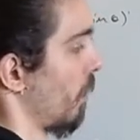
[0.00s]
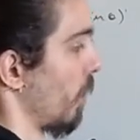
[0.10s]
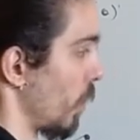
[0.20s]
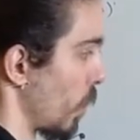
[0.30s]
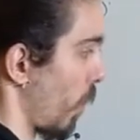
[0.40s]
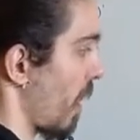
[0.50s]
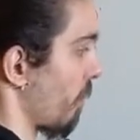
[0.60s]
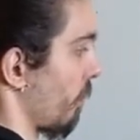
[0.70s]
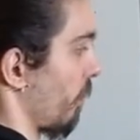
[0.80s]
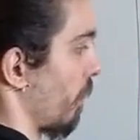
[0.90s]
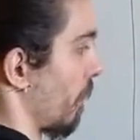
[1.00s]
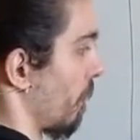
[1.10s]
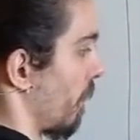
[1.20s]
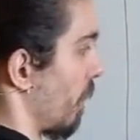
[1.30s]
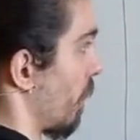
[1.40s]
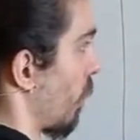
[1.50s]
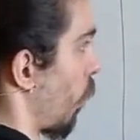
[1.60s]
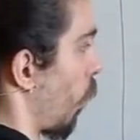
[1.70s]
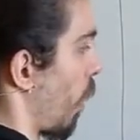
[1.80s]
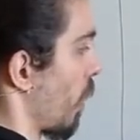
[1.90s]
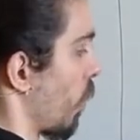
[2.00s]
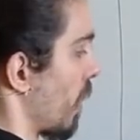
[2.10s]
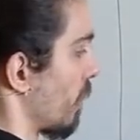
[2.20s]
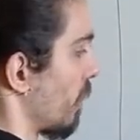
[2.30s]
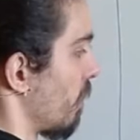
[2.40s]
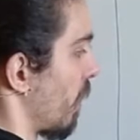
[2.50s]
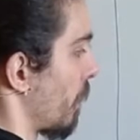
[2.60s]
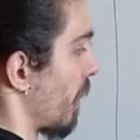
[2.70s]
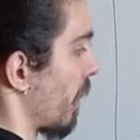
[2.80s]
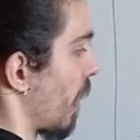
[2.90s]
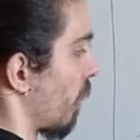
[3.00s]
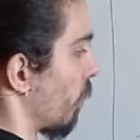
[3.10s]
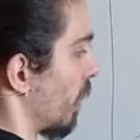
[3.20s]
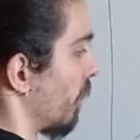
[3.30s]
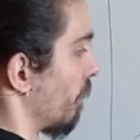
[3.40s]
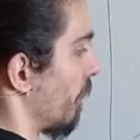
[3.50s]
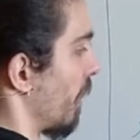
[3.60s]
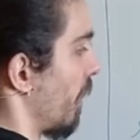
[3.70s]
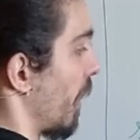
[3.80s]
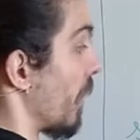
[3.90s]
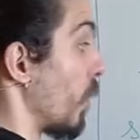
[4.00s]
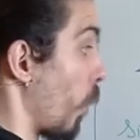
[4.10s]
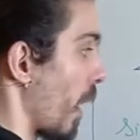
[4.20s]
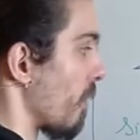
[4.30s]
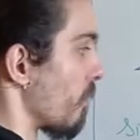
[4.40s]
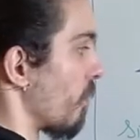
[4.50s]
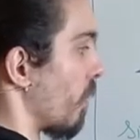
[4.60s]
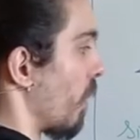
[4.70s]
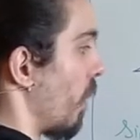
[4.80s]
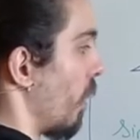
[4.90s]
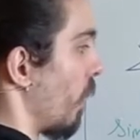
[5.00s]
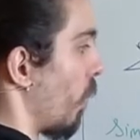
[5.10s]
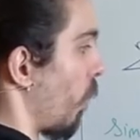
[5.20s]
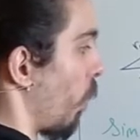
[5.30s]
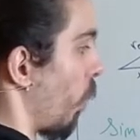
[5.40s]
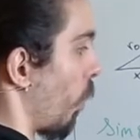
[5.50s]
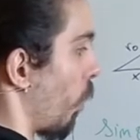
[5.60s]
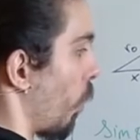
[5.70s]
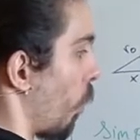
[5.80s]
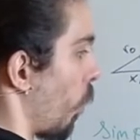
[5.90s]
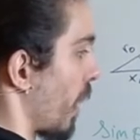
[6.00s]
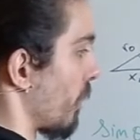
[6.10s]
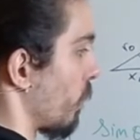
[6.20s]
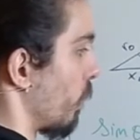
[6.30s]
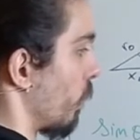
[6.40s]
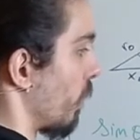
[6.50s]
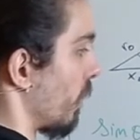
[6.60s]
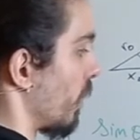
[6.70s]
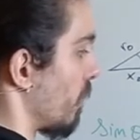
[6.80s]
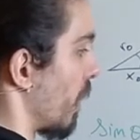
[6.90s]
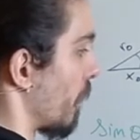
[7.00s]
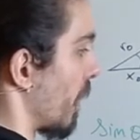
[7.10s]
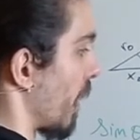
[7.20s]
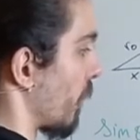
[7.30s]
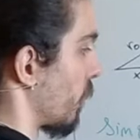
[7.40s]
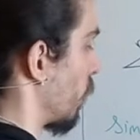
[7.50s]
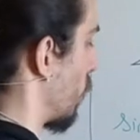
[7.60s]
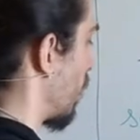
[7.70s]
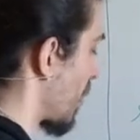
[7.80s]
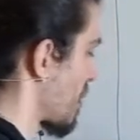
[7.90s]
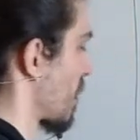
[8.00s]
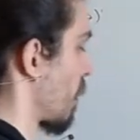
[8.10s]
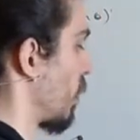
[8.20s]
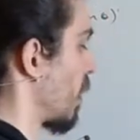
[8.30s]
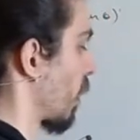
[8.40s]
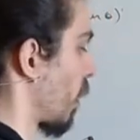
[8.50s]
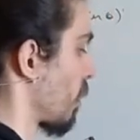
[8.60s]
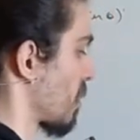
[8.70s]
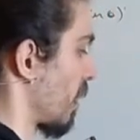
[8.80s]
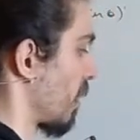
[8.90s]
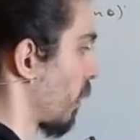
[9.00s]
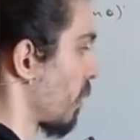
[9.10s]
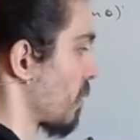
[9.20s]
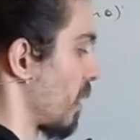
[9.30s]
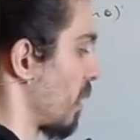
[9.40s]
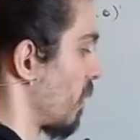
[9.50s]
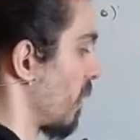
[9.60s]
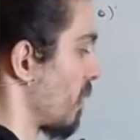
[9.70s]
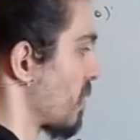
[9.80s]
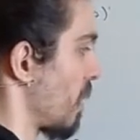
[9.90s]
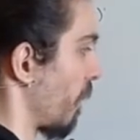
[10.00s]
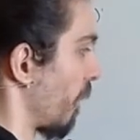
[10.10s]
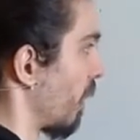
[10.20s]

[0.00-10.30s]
You have y one divided by r one, and you have y two divided by r two. The same with the cosine. The cosine is very similar.